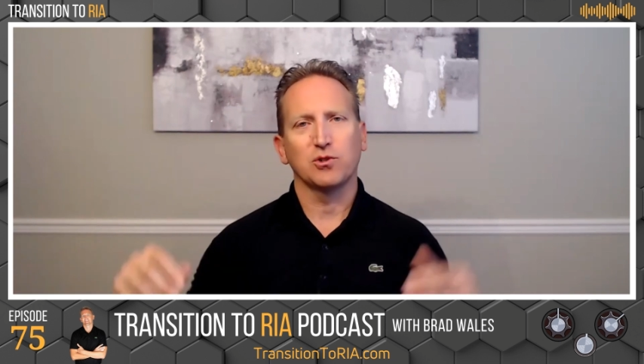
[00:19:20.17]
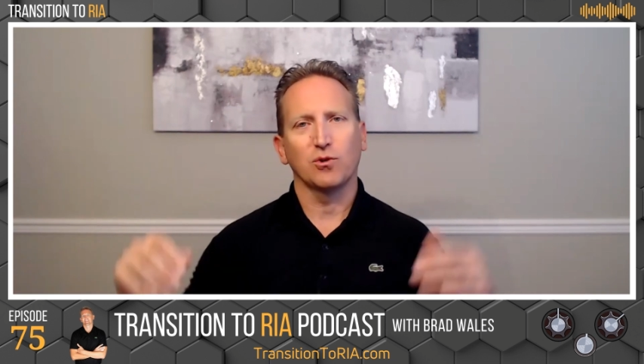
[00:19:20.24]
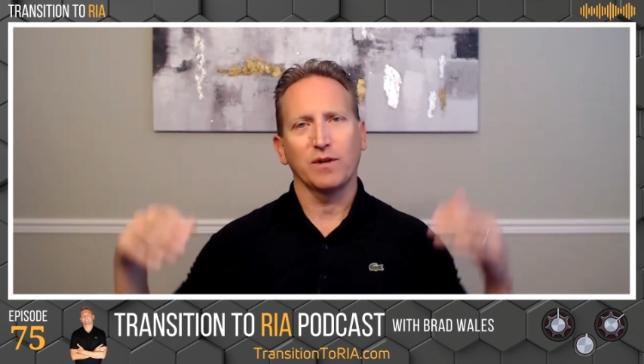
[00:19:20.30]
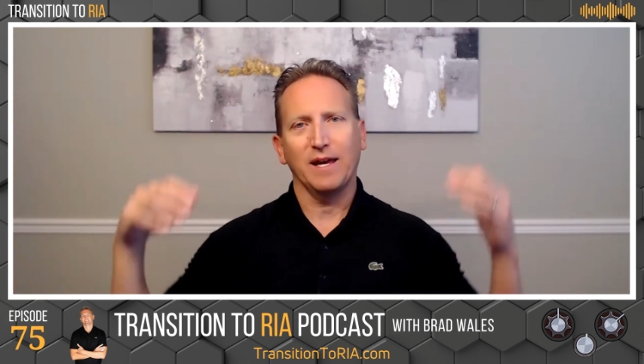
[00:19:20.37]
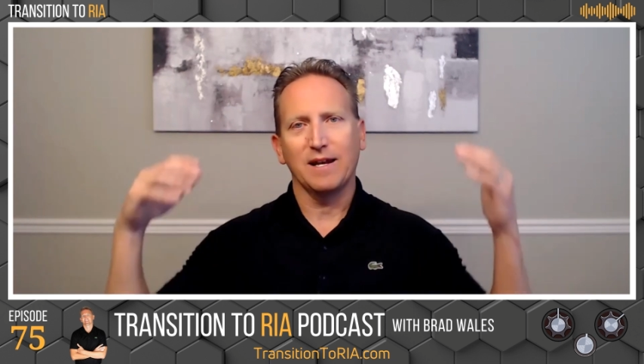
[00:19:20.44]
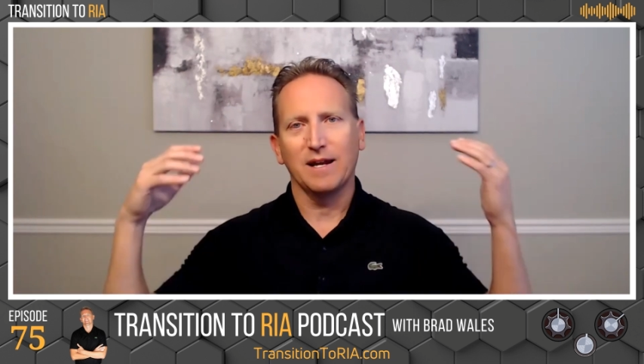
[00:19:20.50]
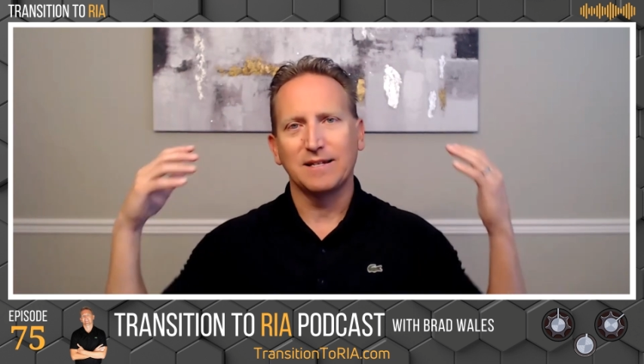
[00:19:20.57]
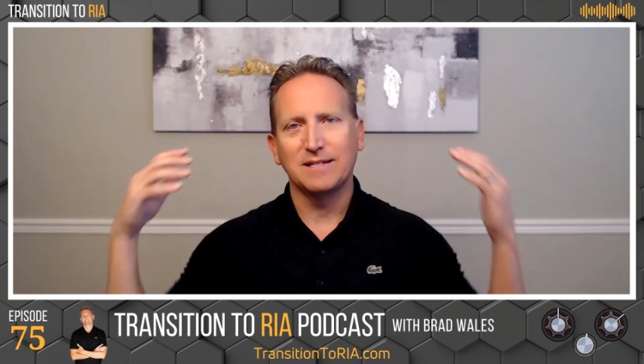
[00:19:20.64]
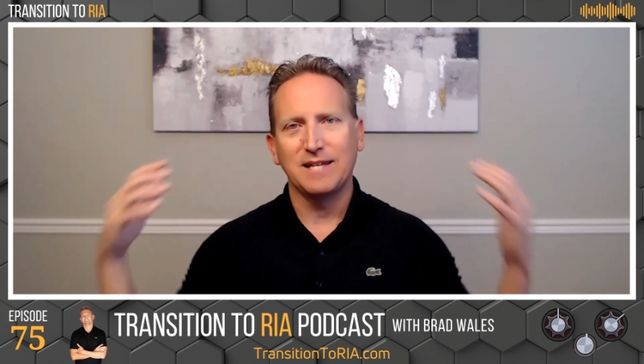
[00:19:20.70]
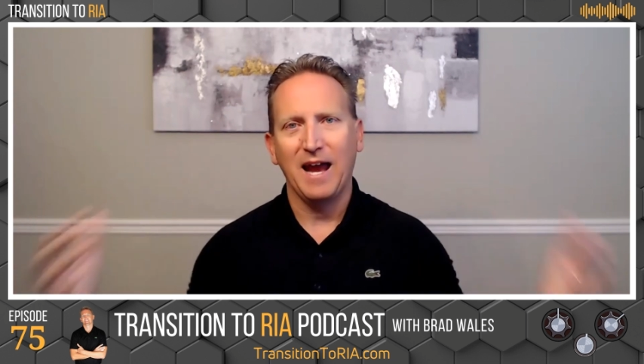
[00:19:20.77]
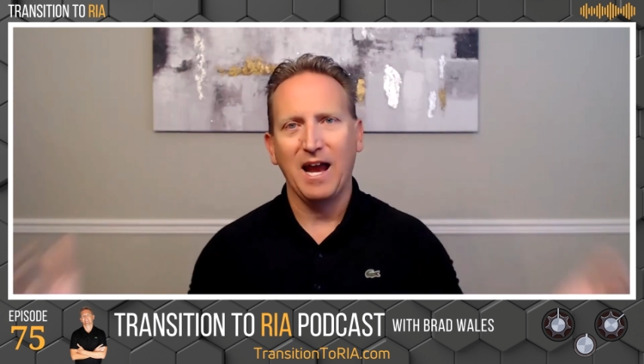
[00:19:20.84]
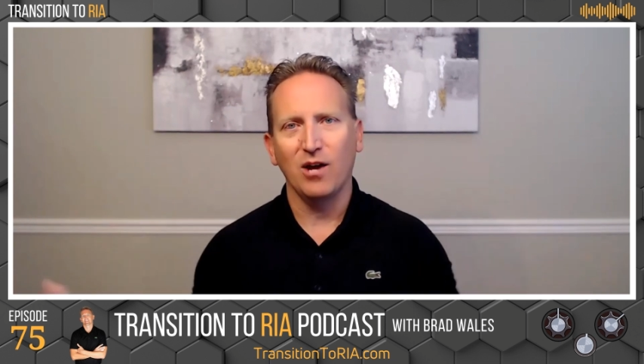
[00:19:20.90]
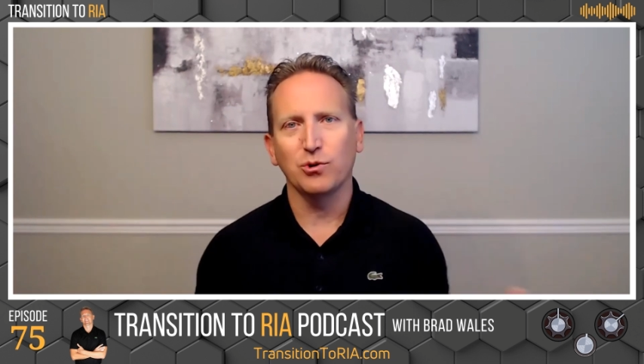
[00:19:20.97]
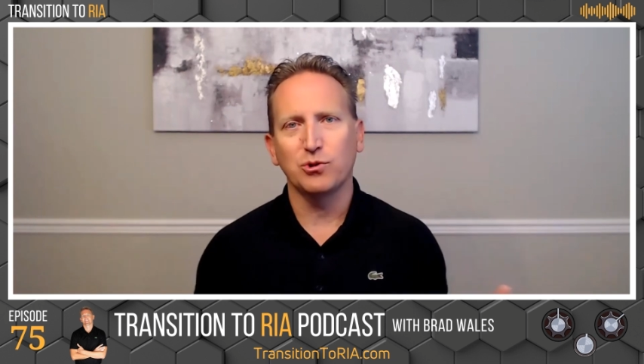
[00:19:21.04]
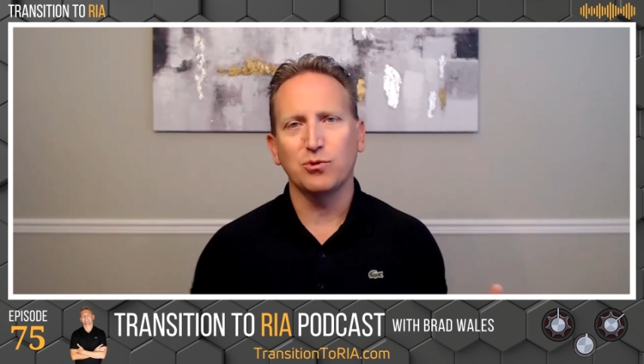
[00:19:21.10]
So again, a
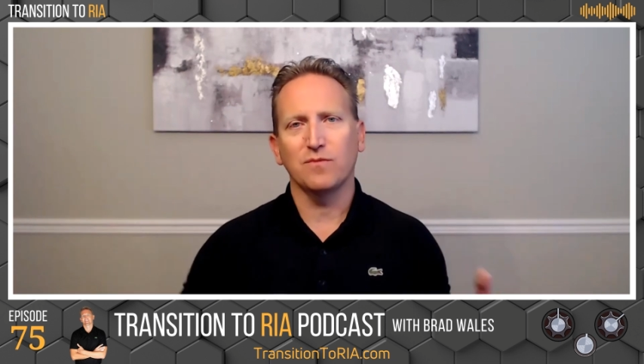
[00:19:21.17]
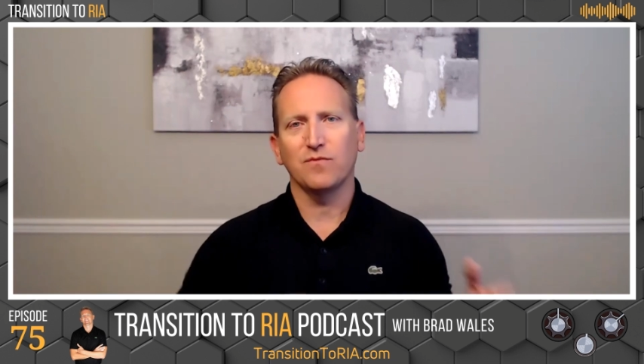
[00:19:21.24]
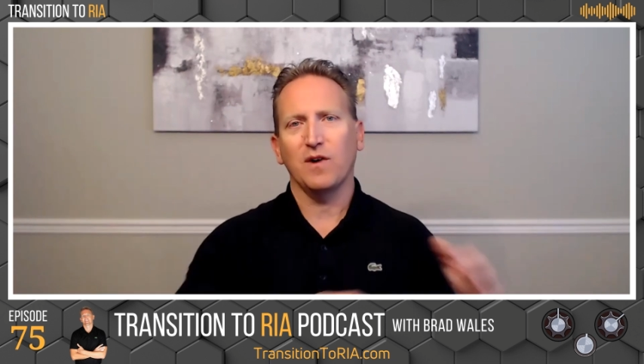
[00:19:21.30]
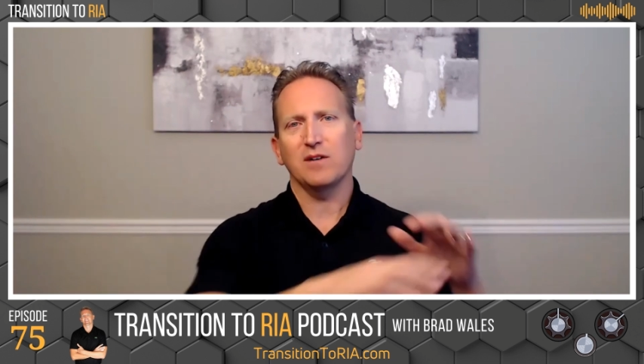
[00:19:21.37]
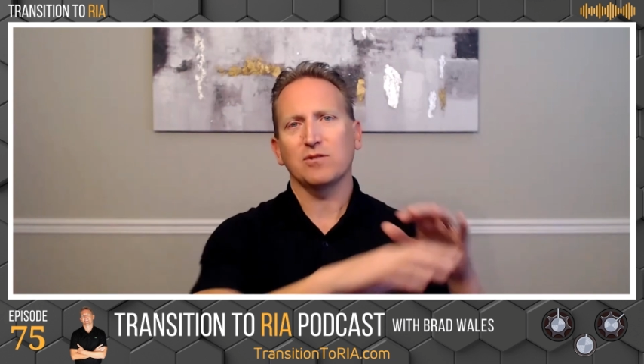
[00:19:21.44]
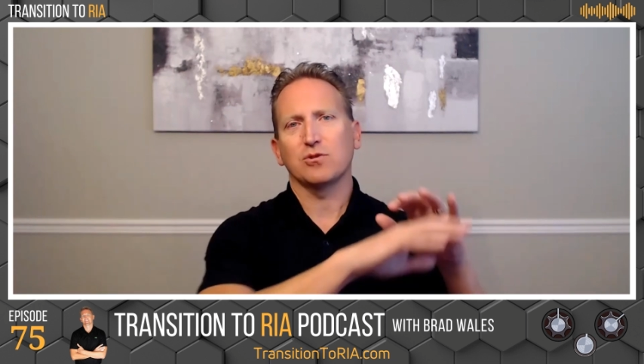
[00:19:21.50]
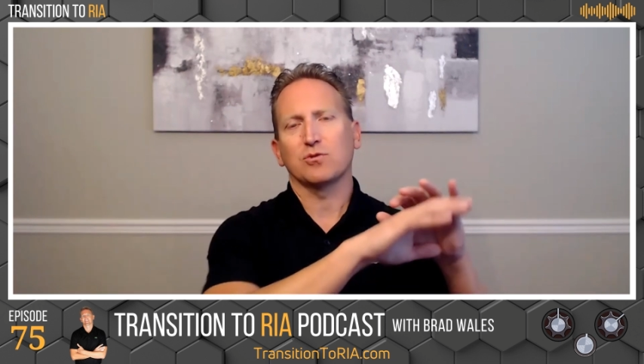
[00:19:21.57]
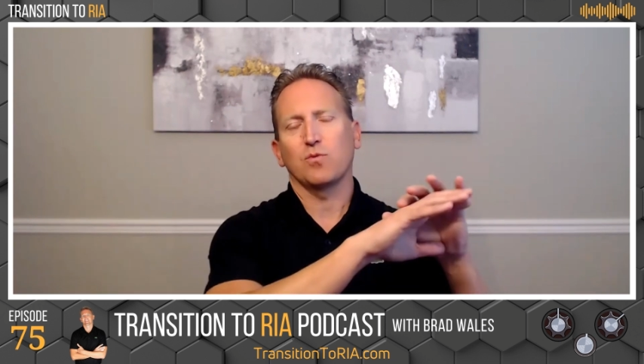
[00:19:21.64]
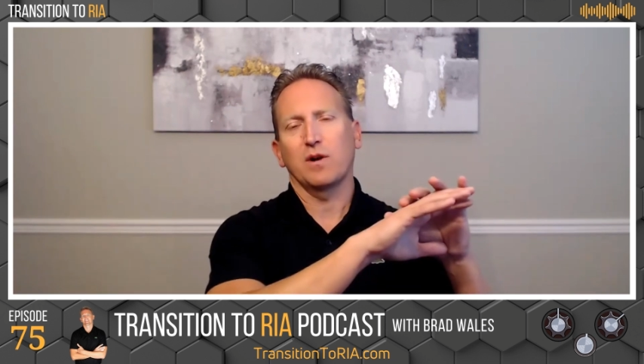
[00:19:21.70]
tale to advisors.